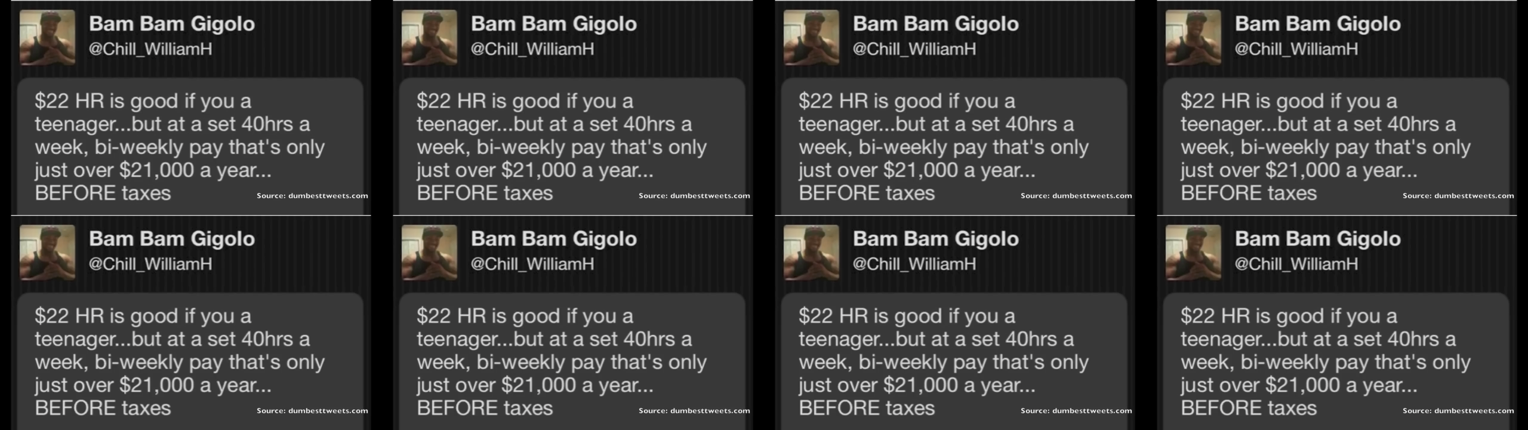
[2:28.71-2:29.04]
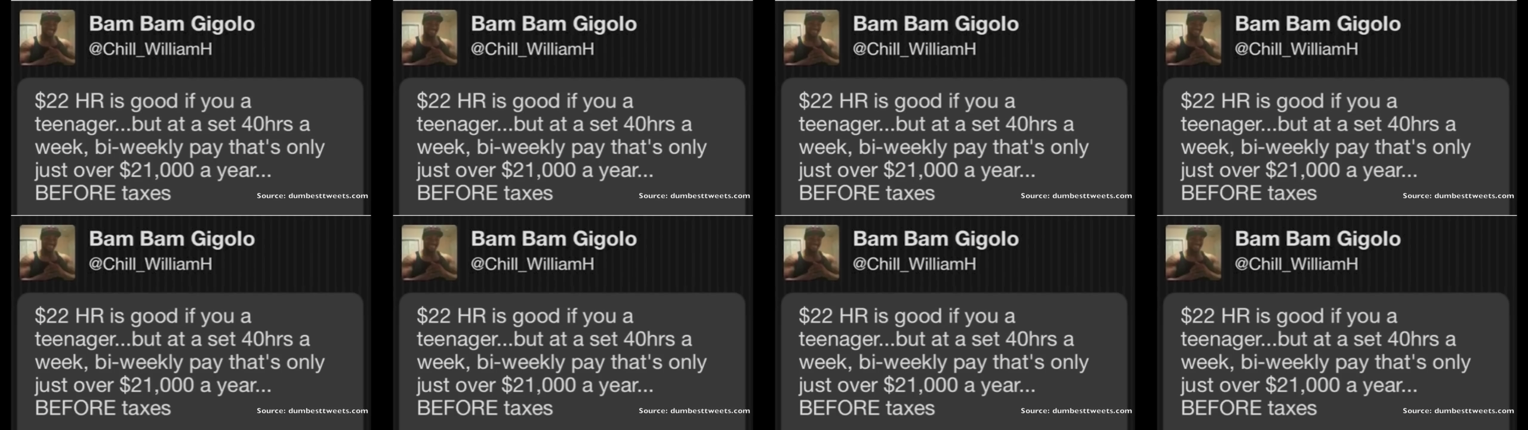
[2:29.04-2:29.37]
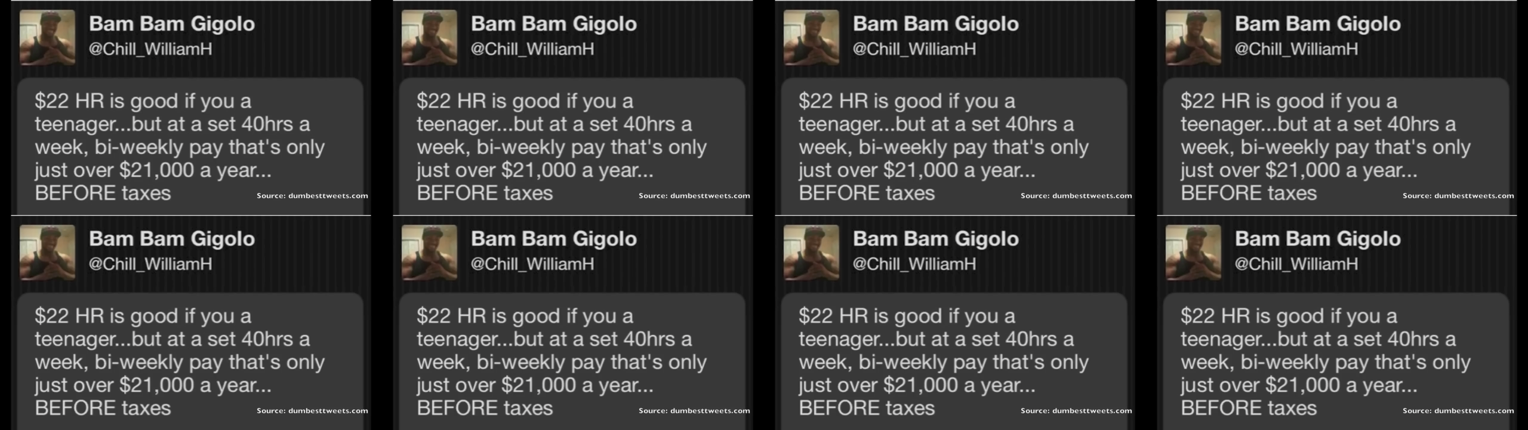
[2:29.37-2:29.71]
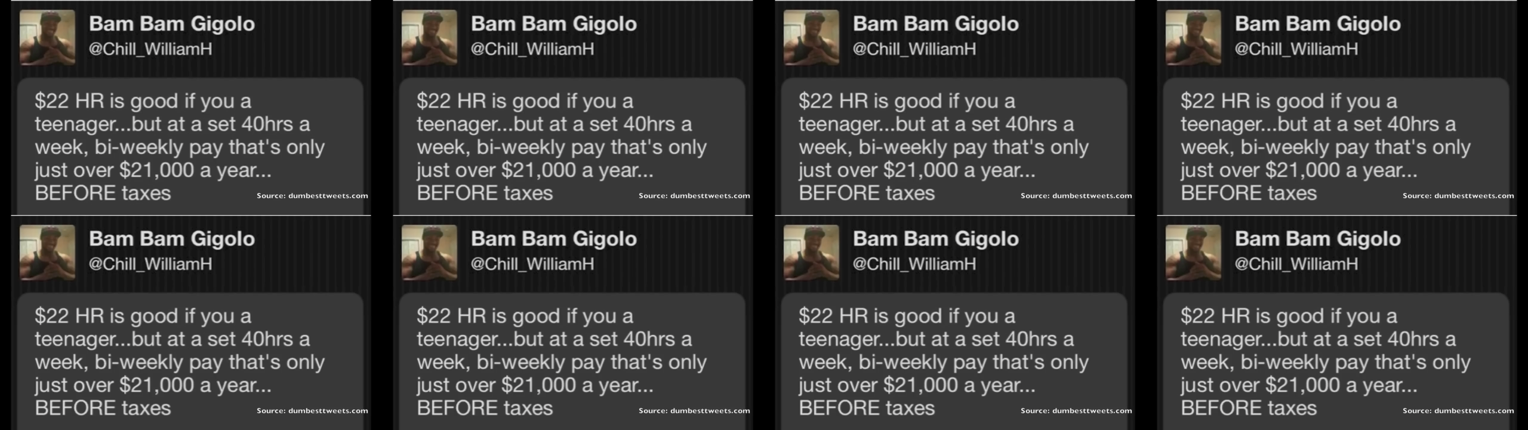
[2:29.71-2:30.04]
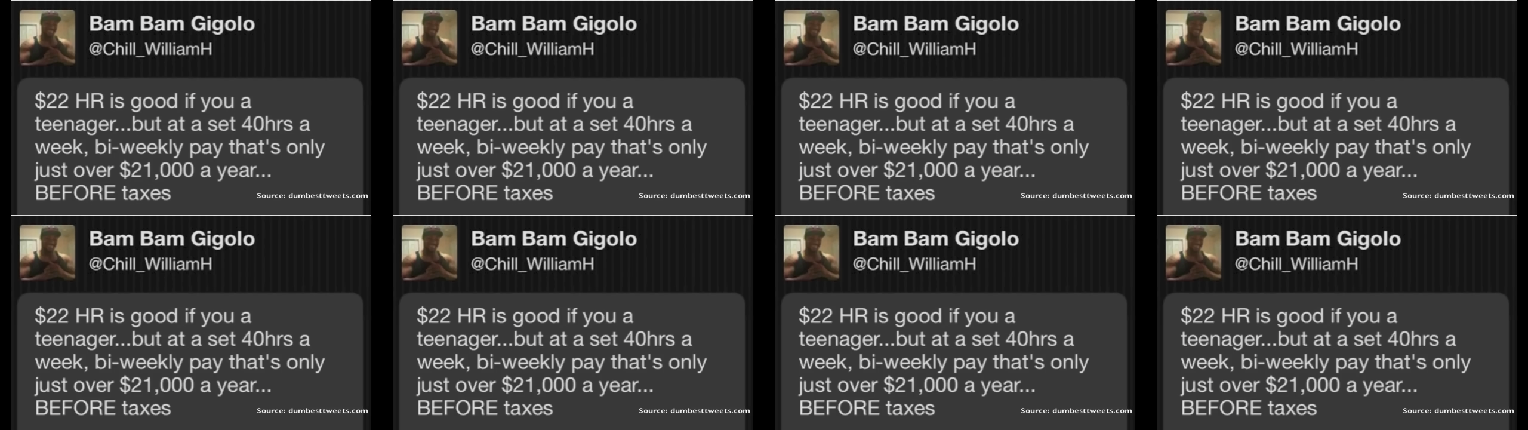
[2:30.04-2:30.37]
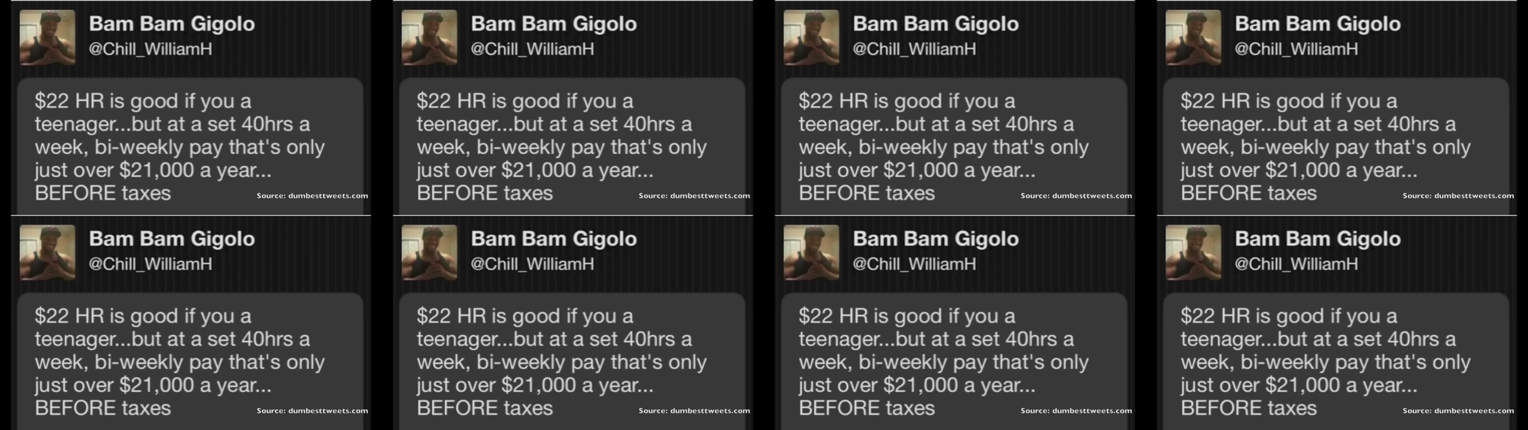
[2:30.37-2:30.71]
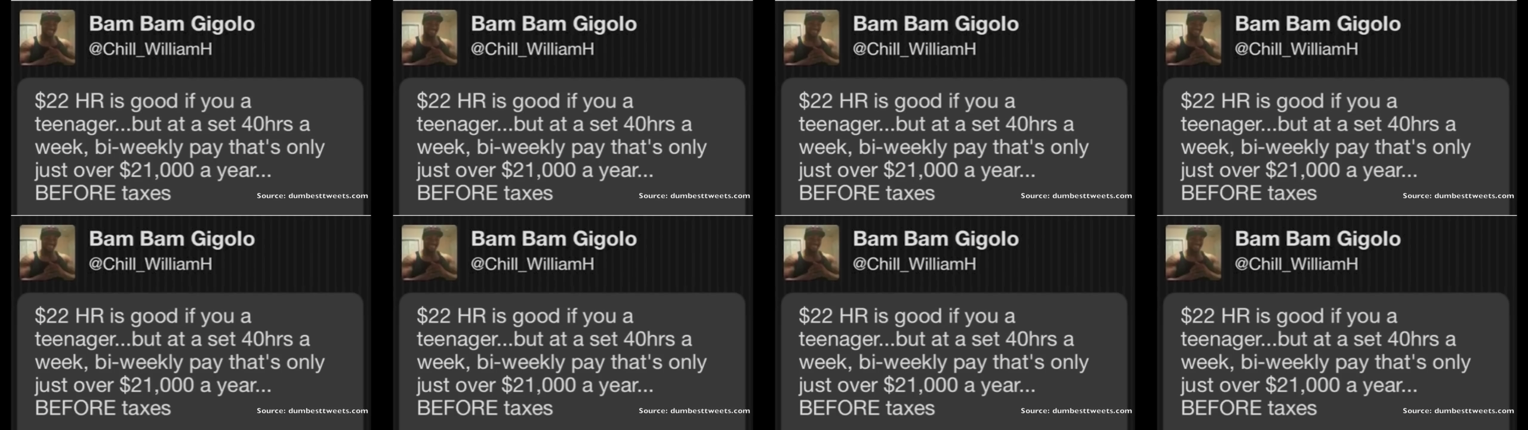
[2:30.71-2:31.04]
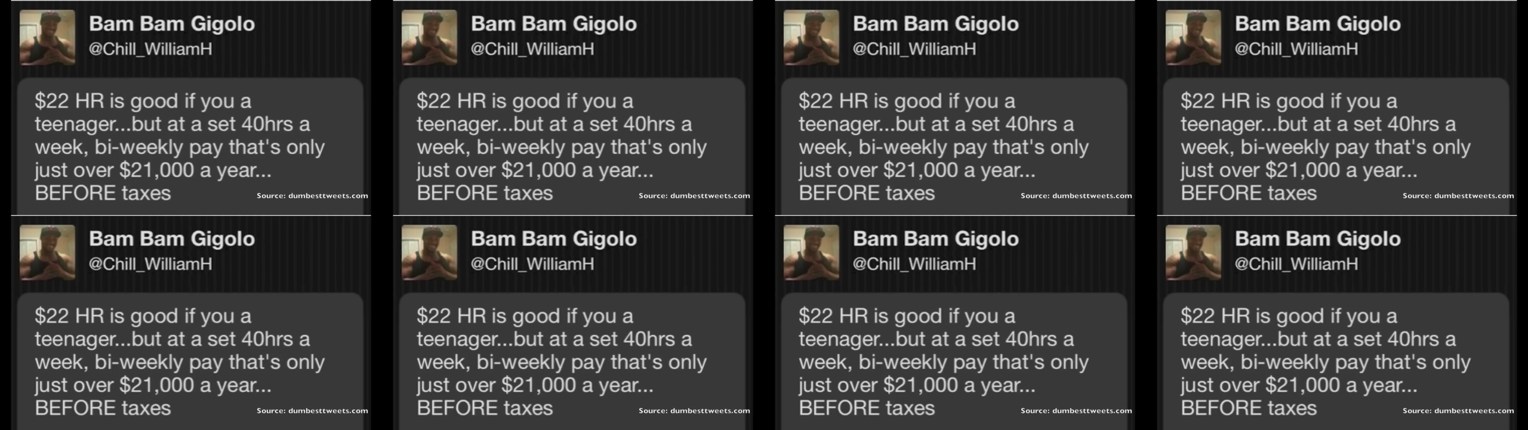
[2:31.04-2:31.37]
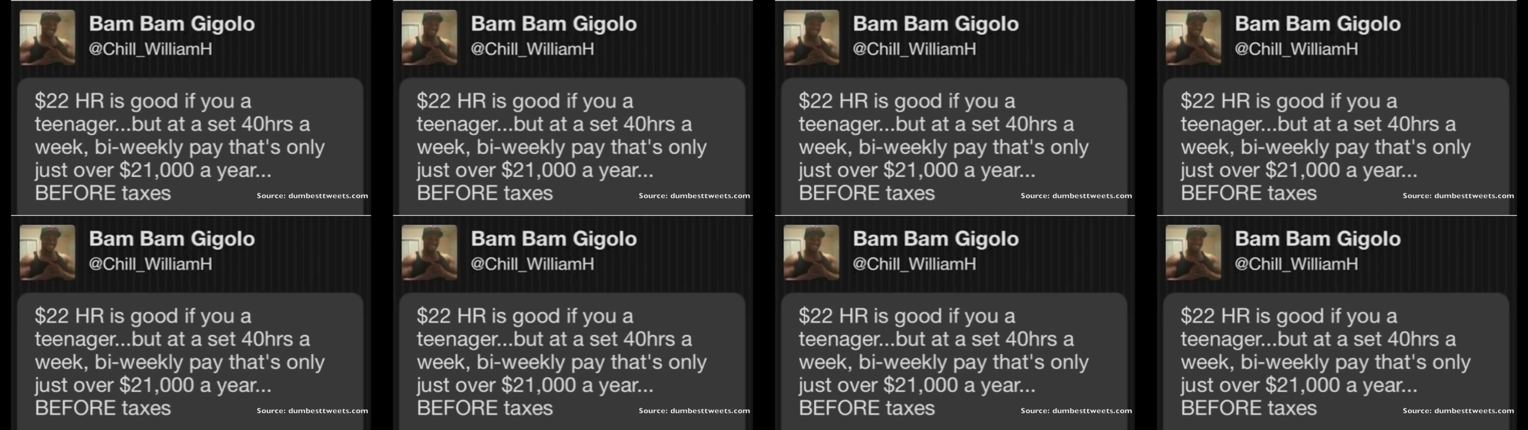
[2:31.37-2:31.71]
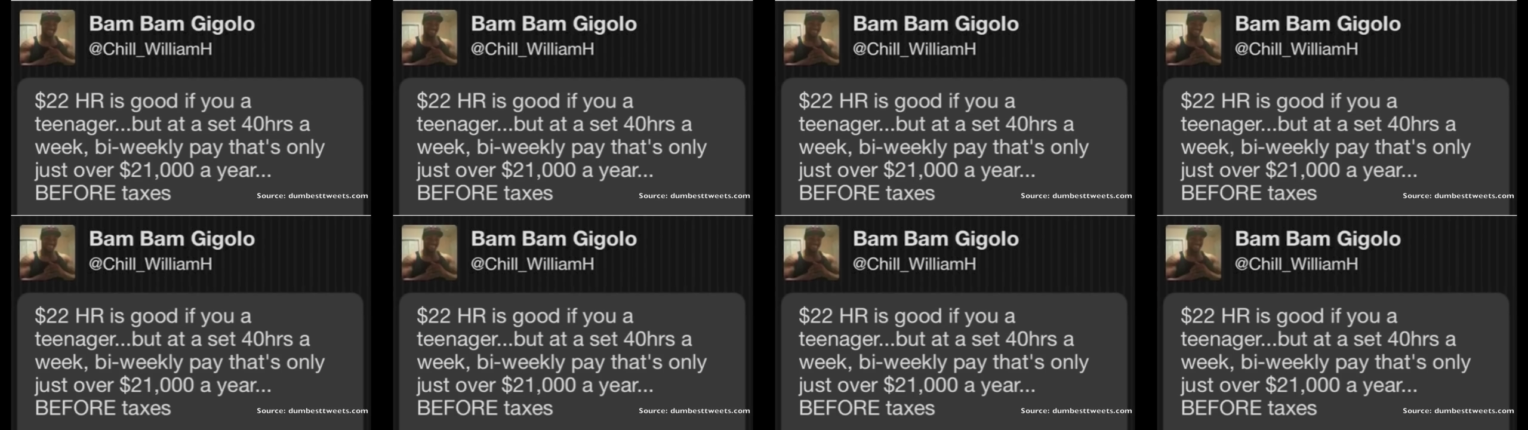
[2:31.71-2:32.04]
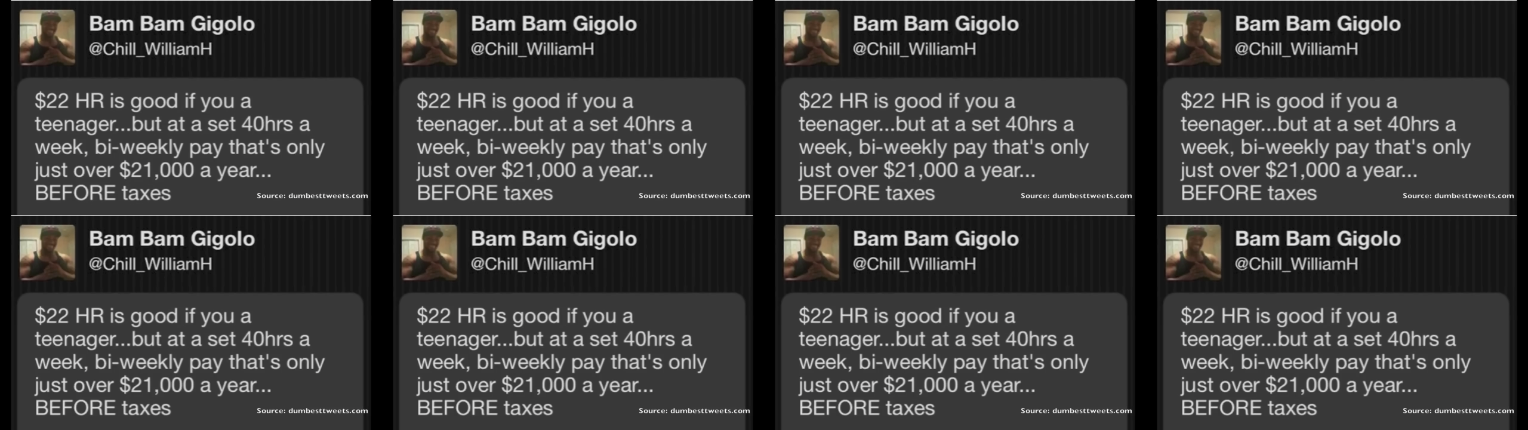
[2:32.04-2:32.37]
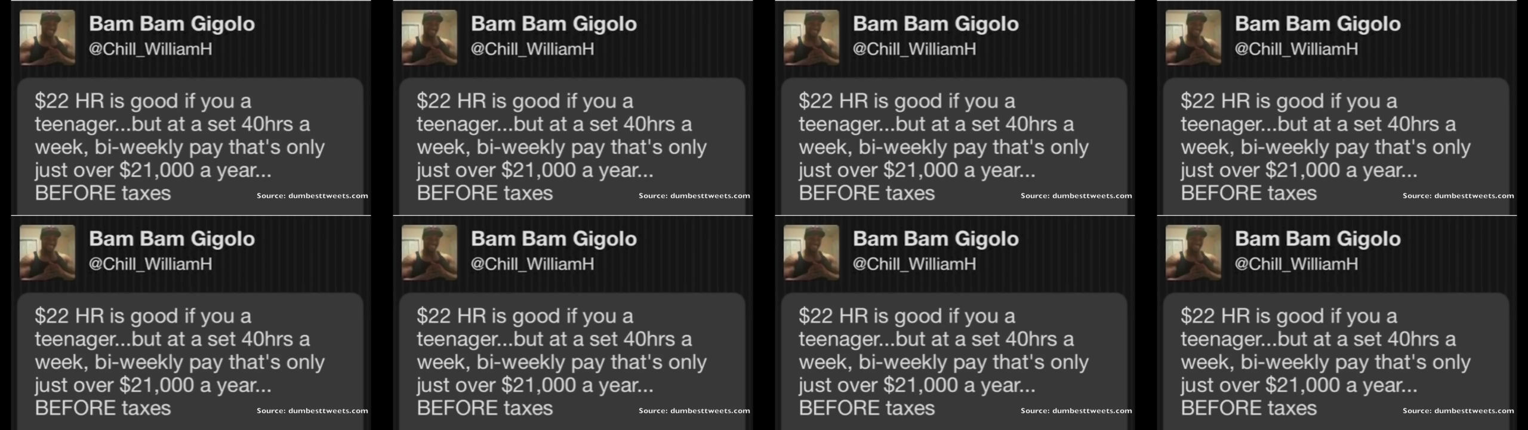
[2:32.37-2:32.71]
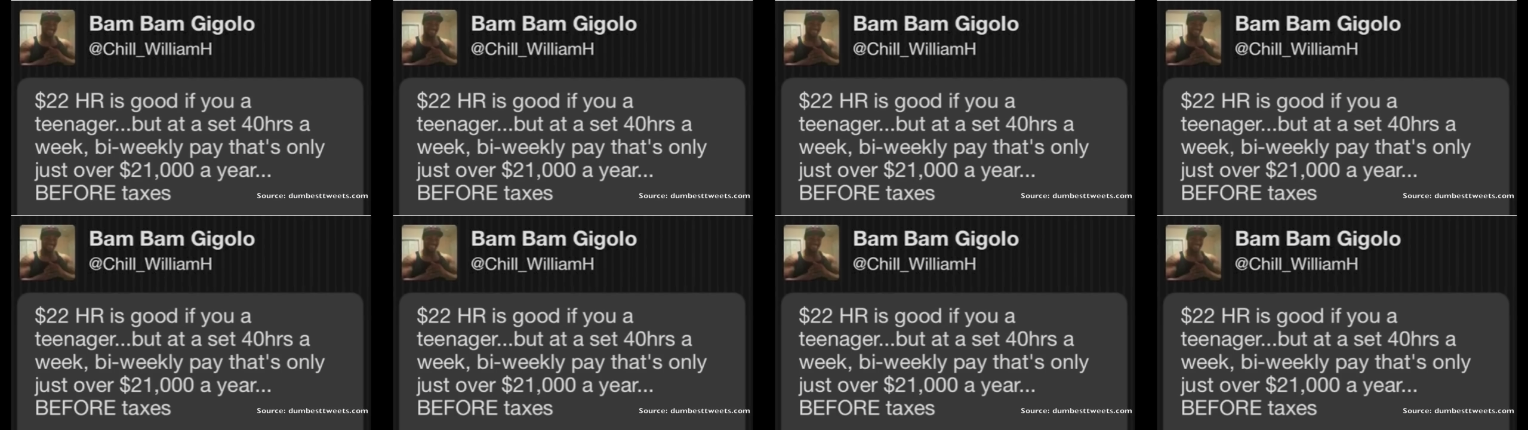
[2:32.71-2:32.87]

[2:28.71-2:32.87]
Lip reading: No face is visible, so there are no lips to read.